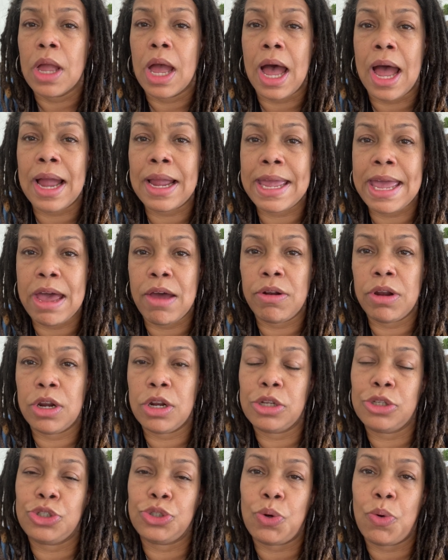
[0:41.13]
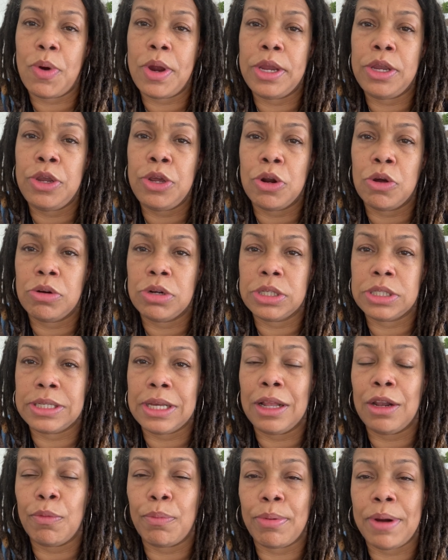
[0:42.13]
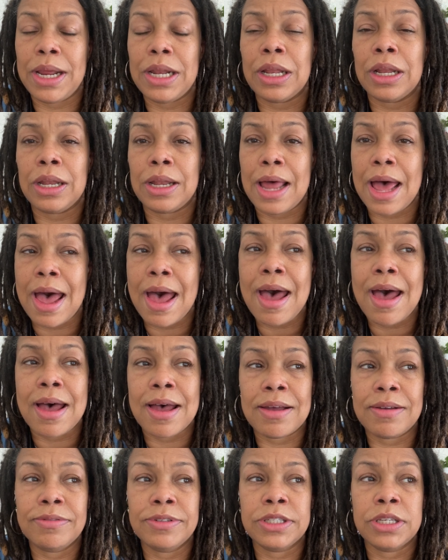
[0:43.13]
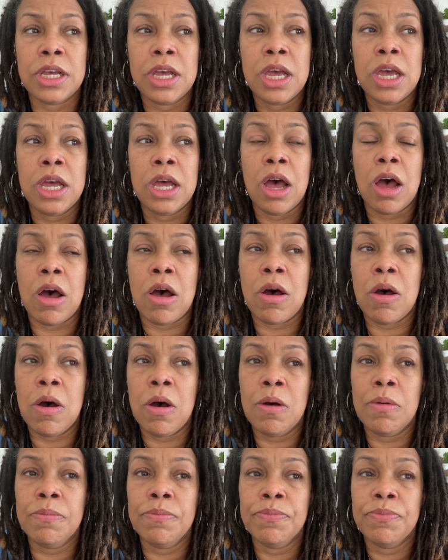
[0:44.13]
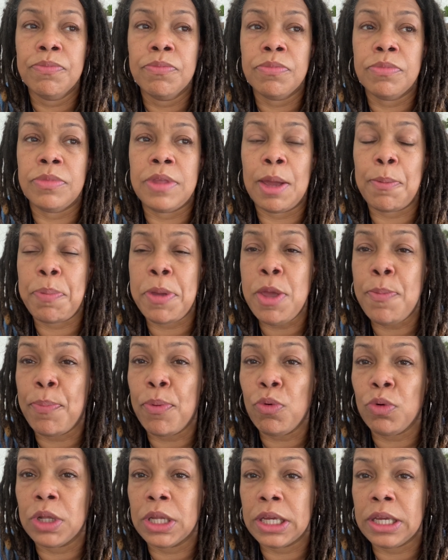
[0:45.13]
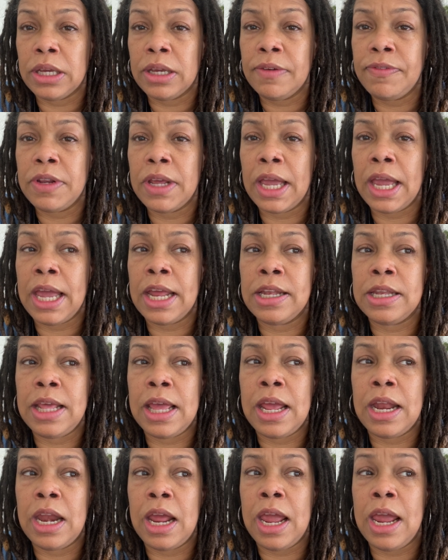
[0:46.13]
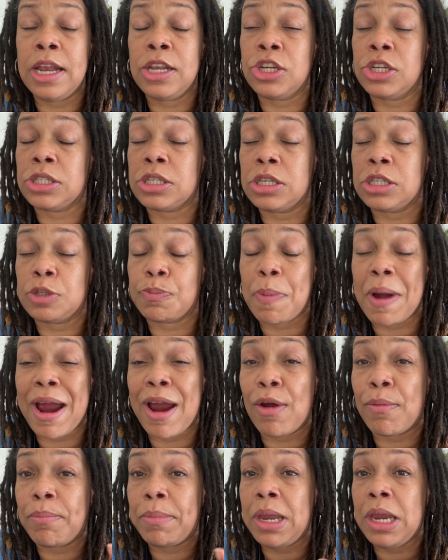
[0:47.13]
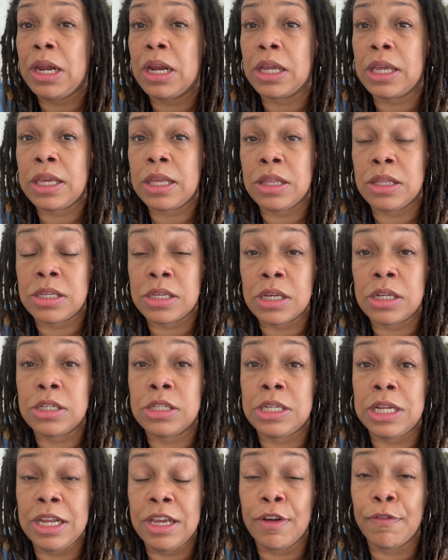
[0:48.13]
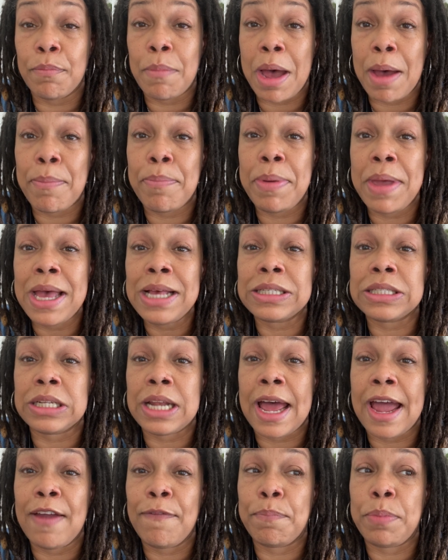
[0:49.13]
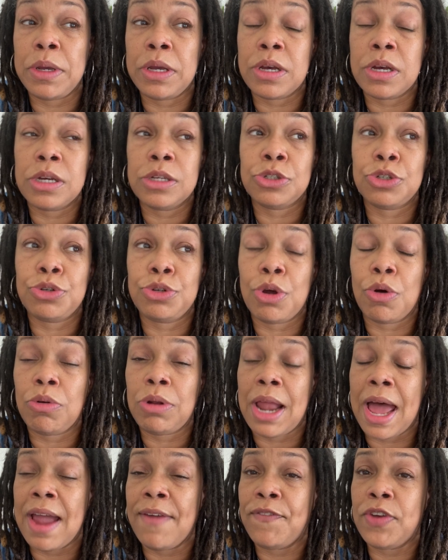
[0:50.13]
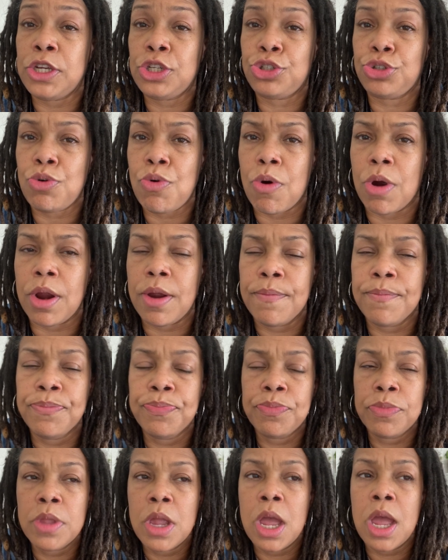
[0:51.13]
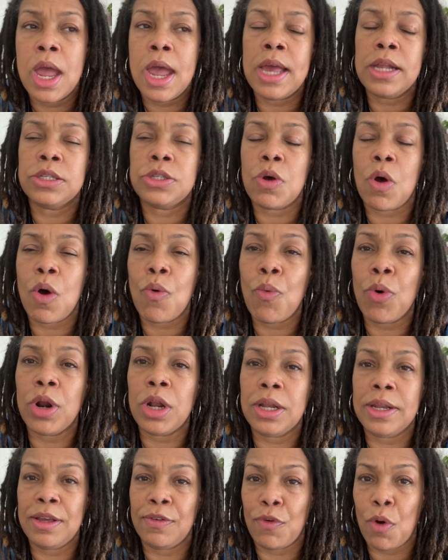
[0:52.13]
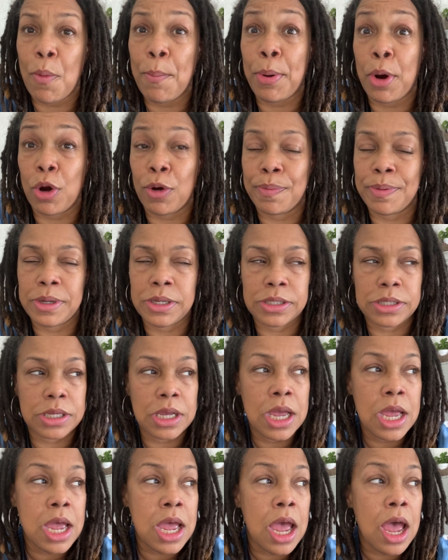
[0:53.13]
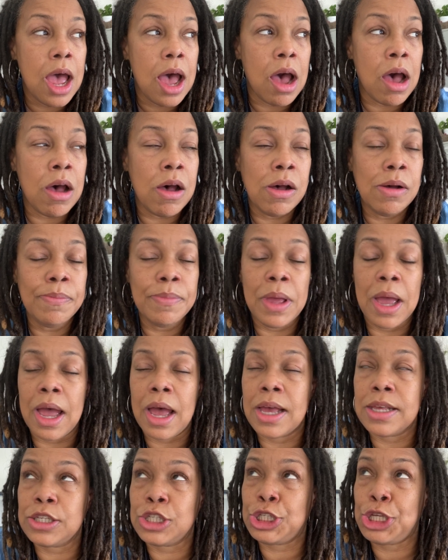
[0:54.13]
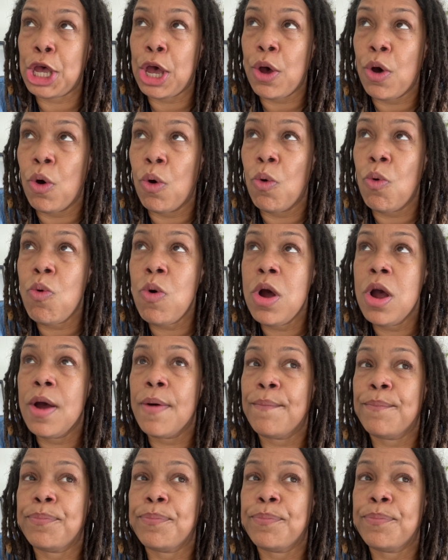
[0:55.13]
I counted a joy, you know, to celebrate the lives um that people lived and then it just inspired me to to live my best life because you know life is short and so I want to live on purpose um so